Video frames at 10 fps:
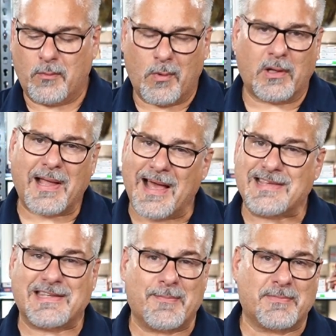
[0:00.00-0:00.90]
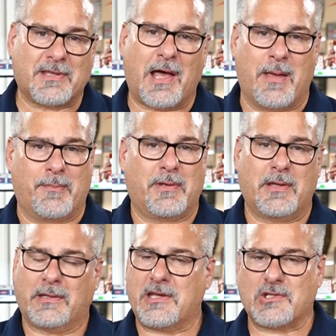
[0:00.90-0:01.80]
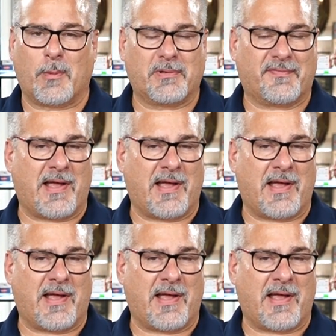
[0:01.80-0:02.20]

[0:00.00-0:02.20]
Well, guys, give them time. They just opened the